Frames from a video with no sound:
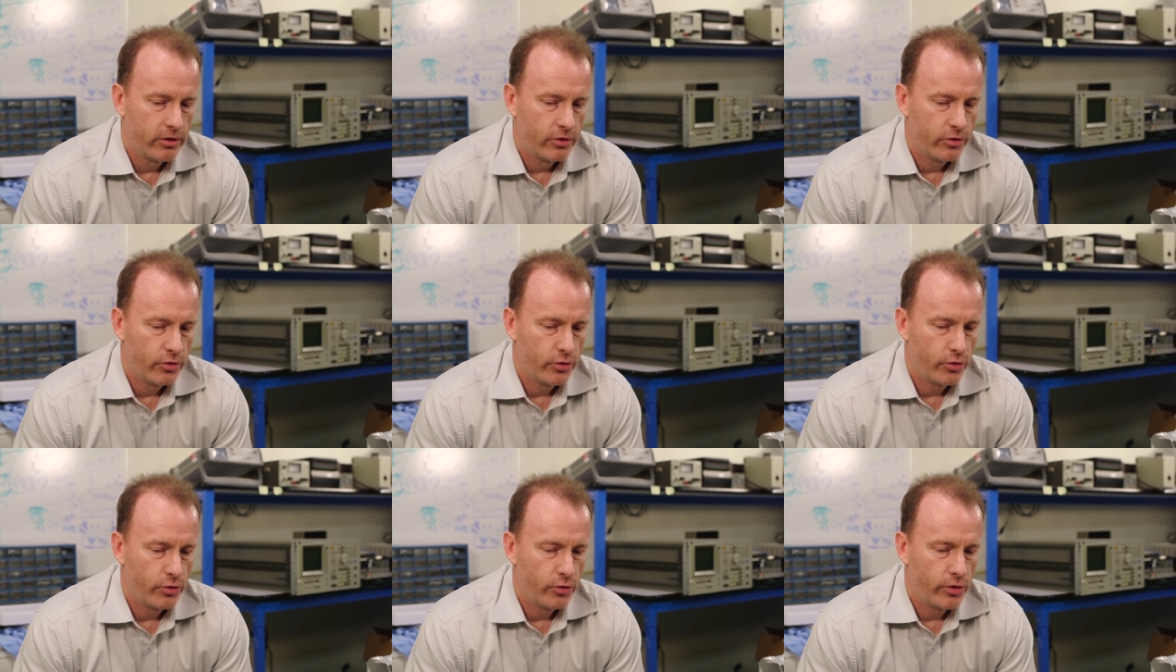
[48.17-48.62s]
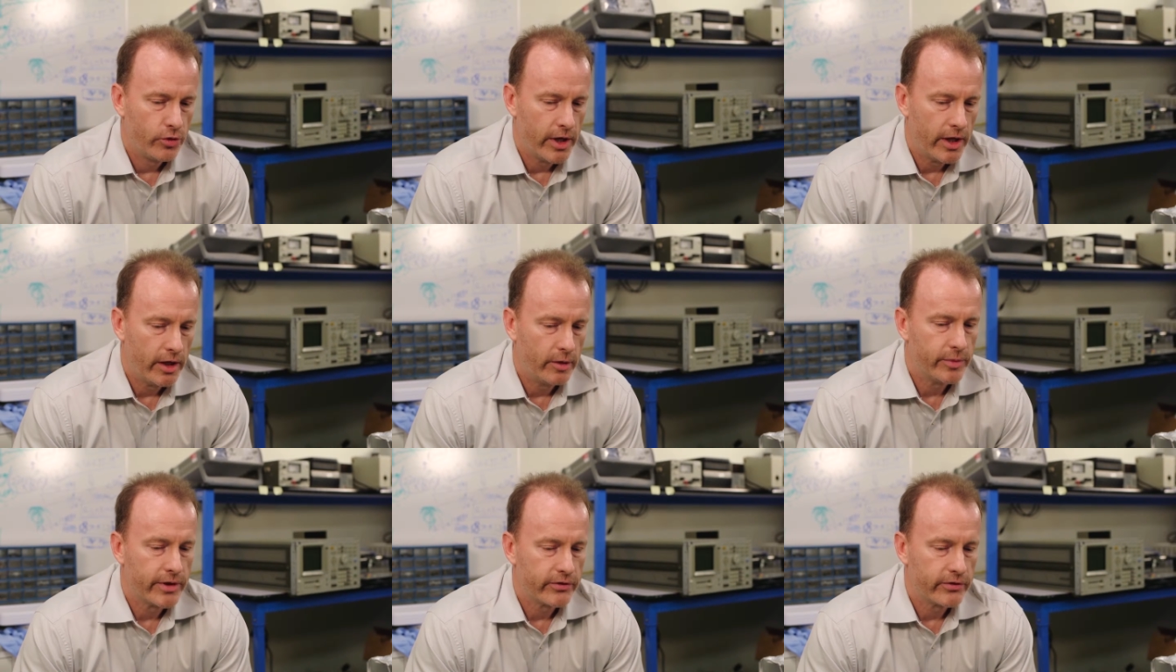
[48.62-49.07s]
to
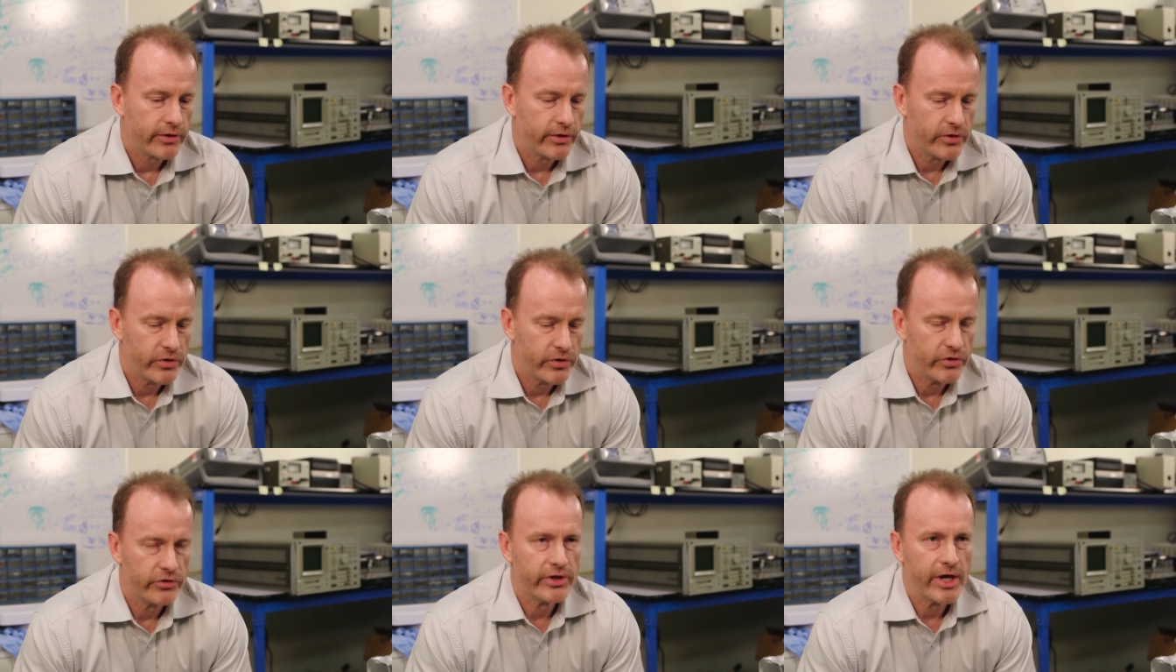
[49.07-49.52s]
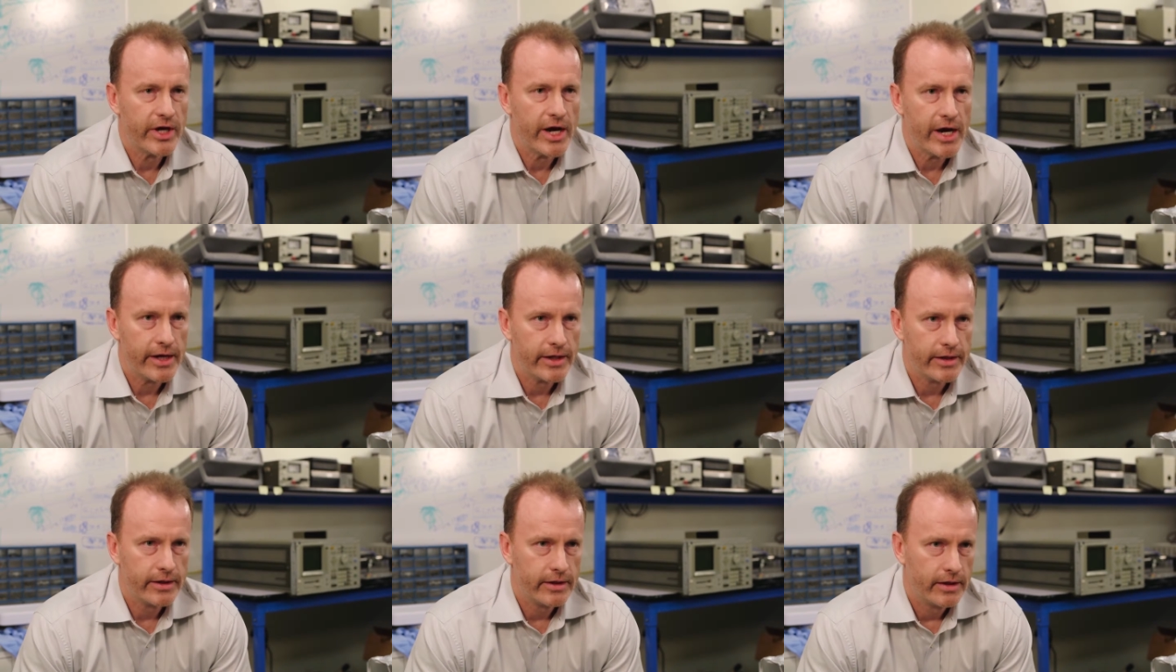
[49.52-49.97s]
help us
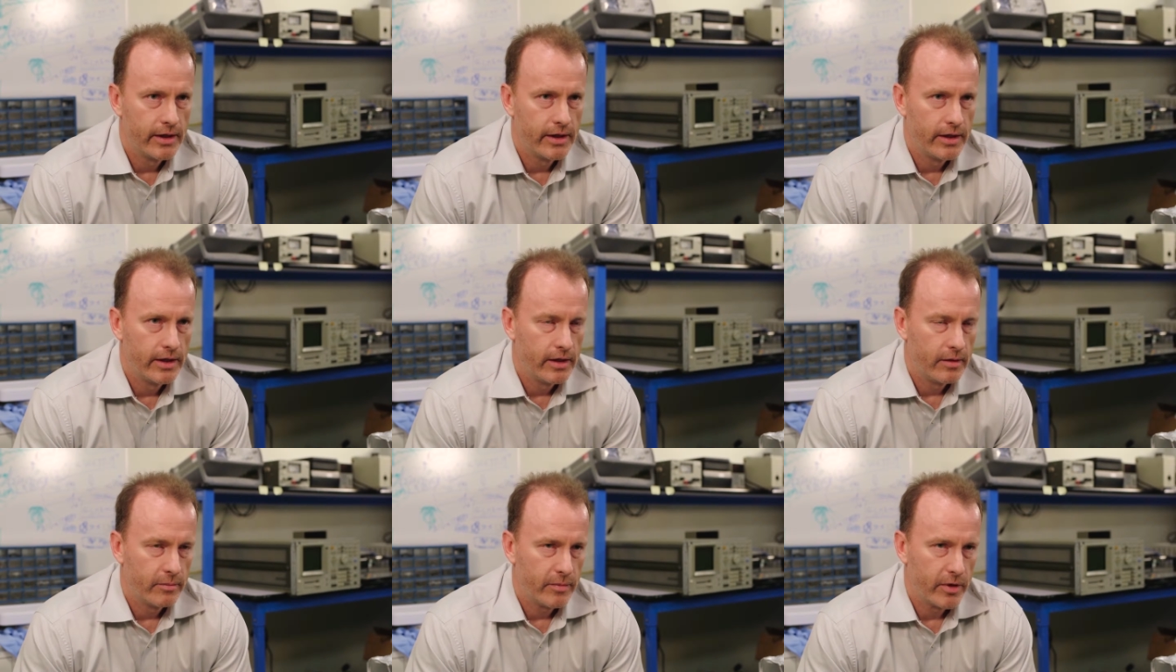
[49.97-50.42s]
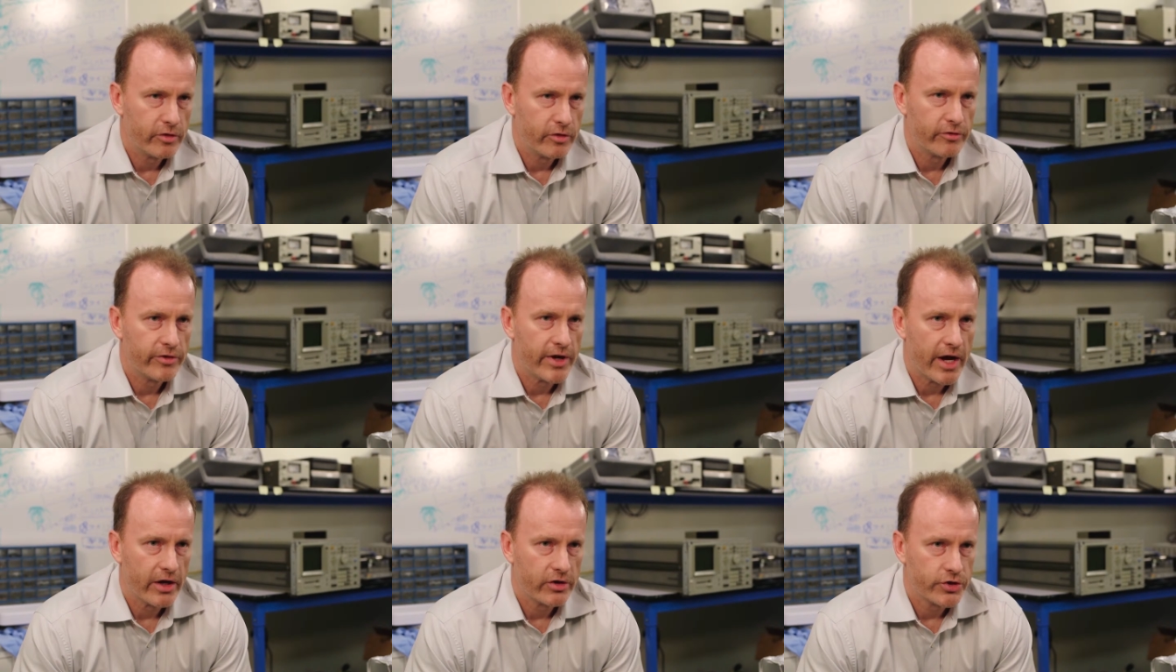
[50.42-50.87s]
design,
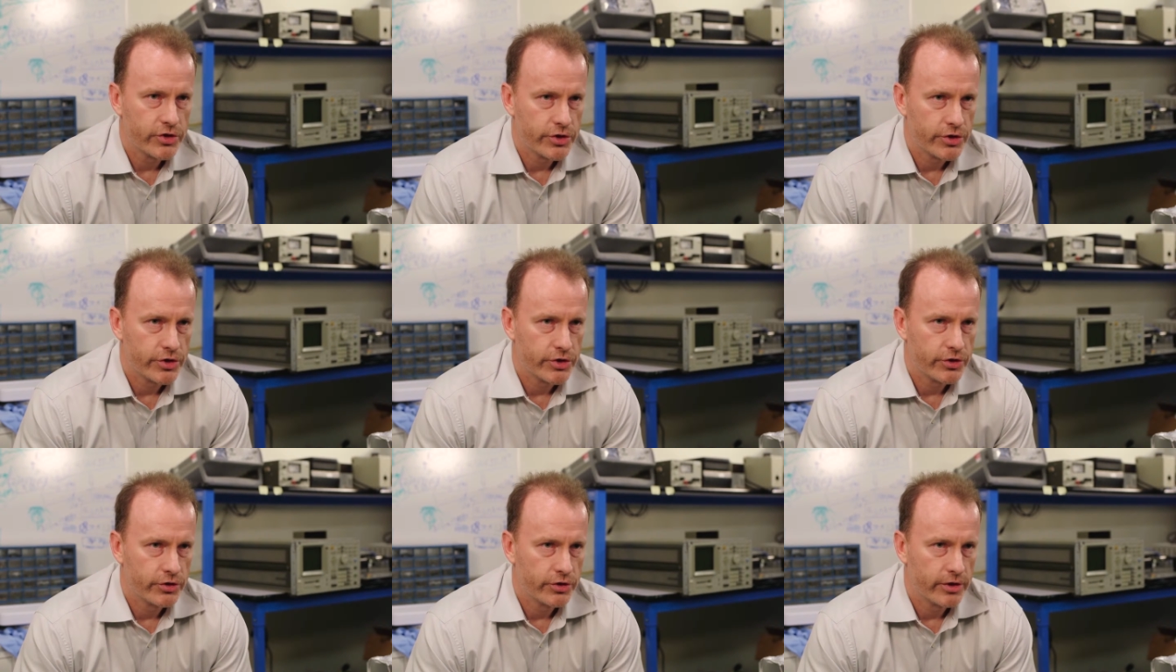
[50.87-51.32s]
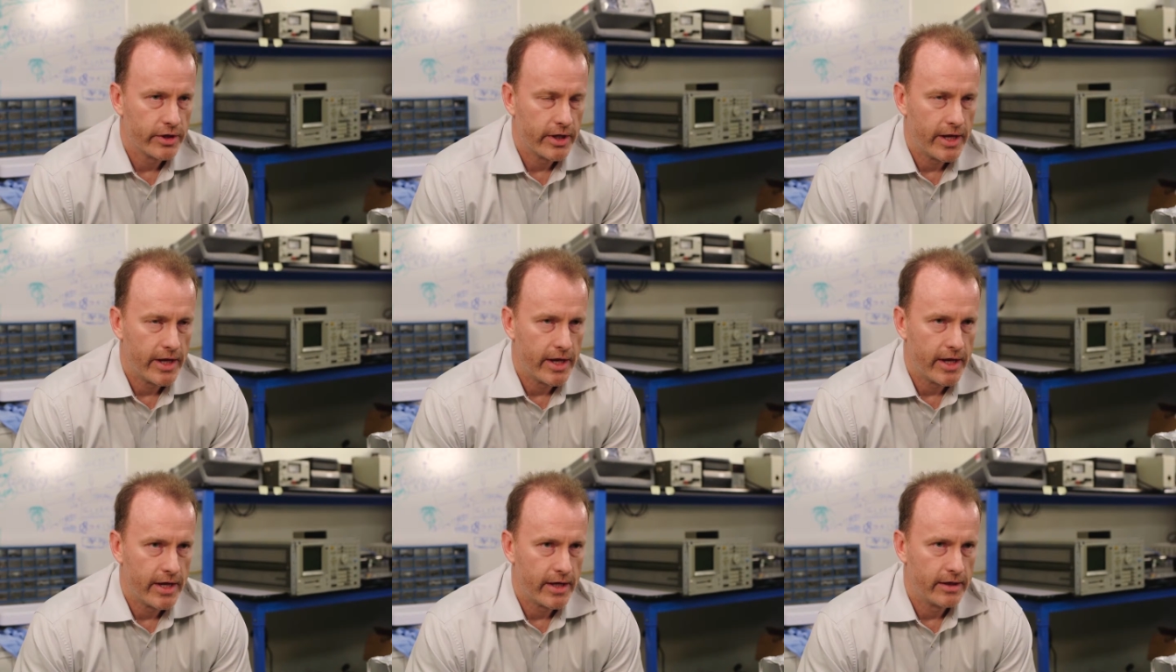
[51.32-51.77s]
manufacture,
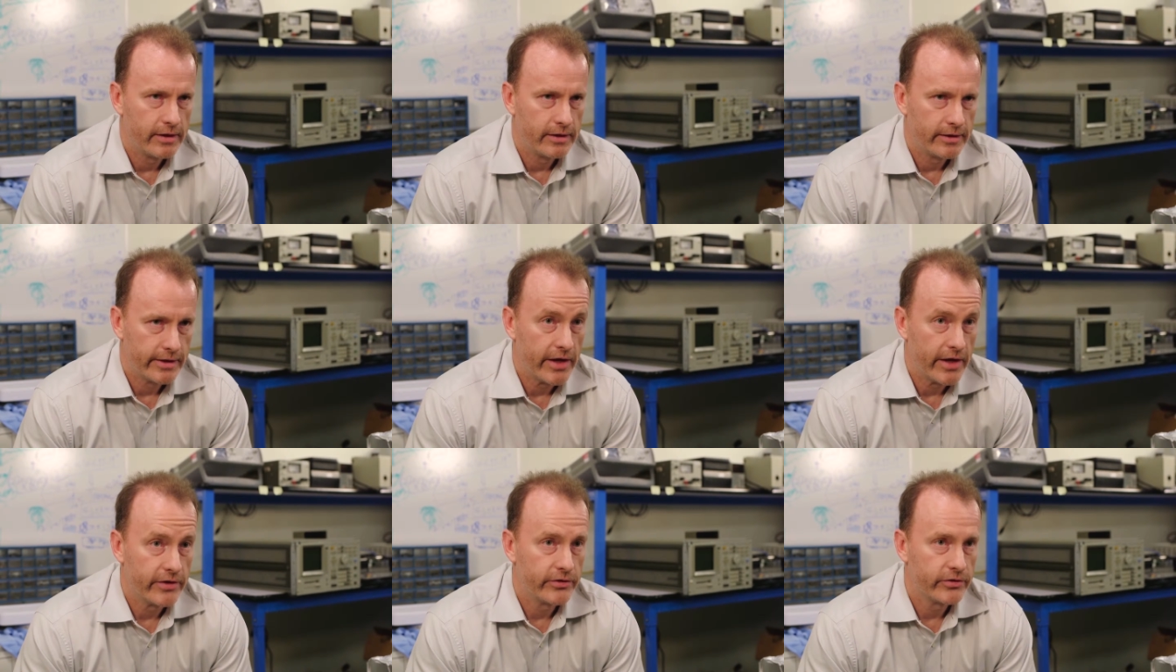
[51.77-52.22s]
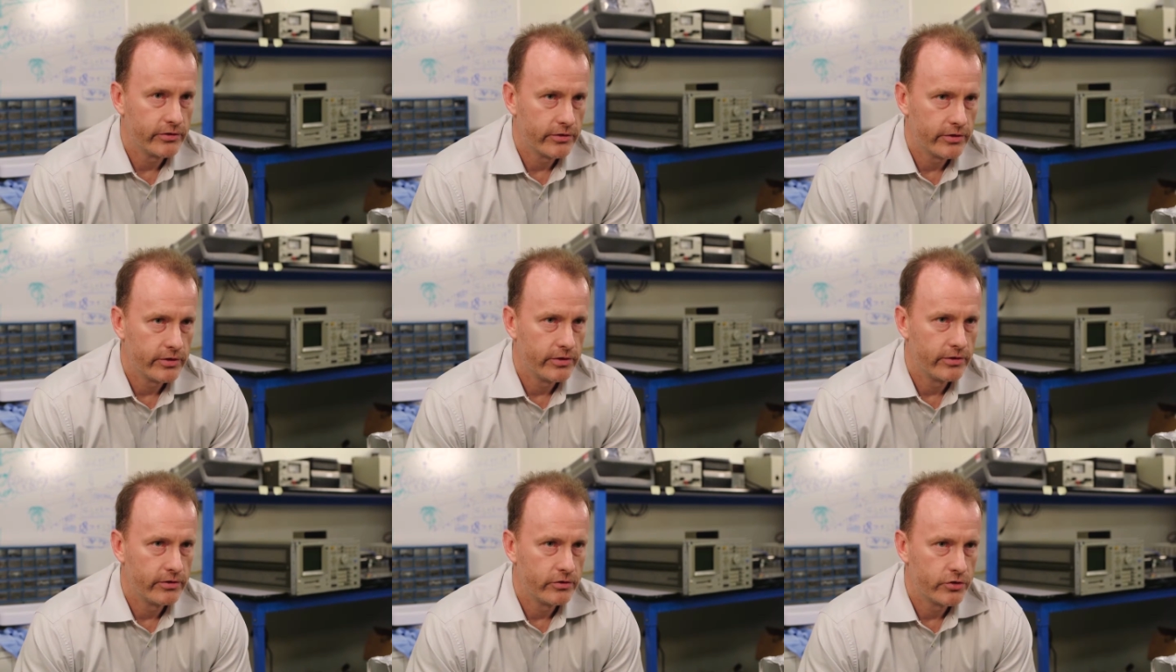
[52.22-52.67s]
and test
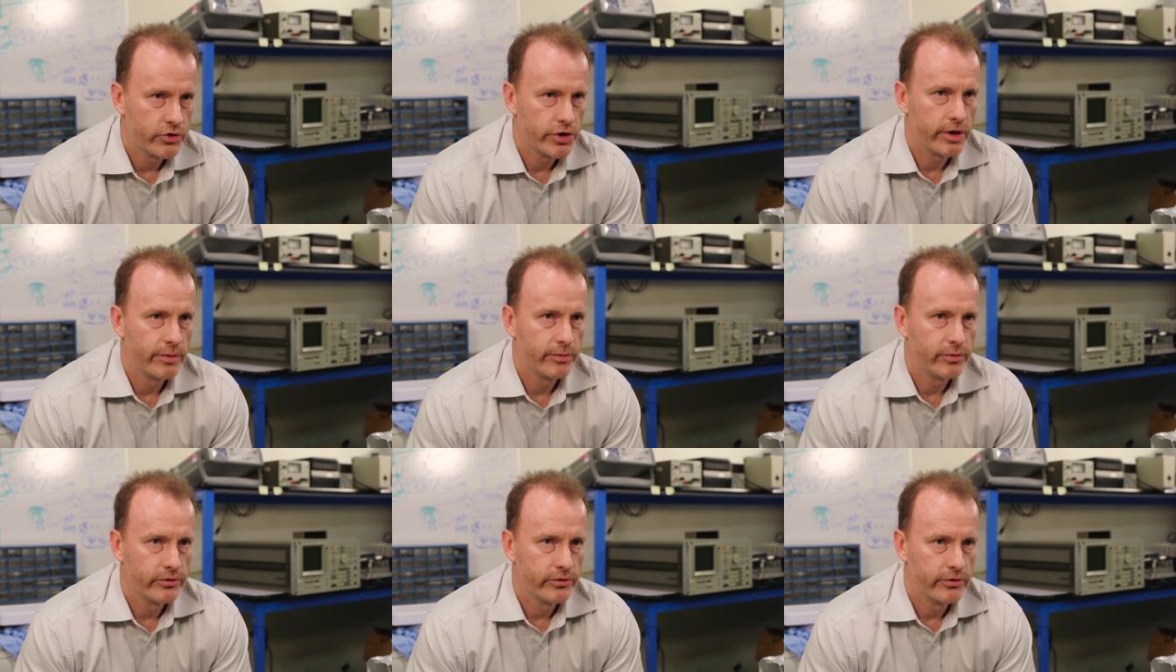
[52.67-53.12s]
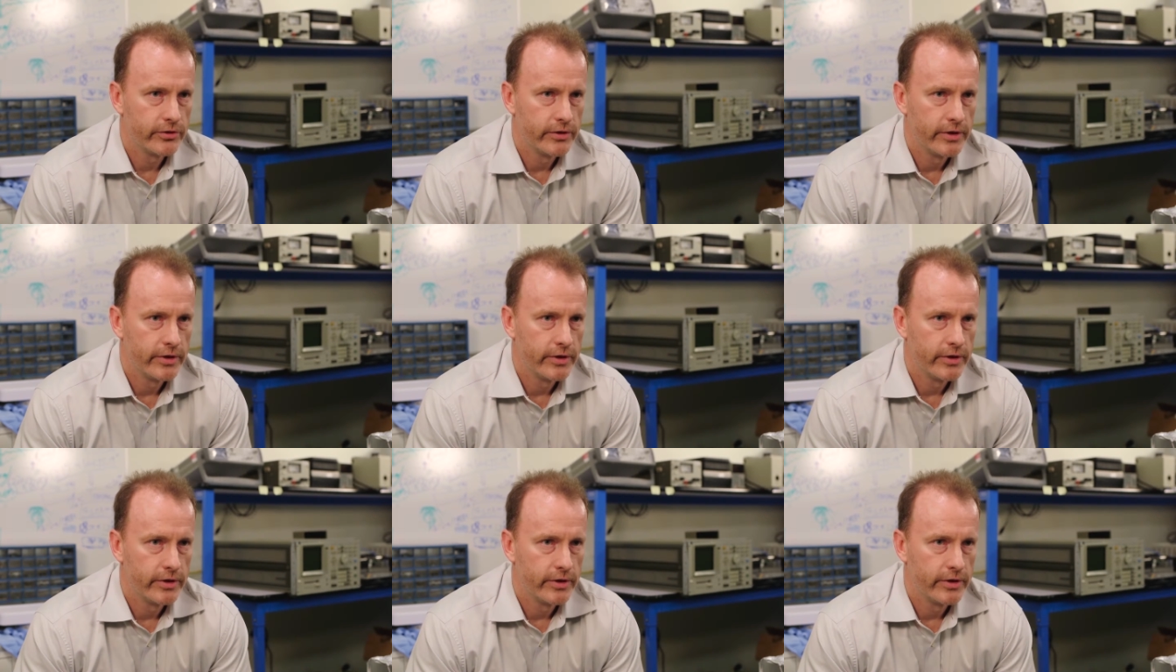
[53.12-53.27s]
chips.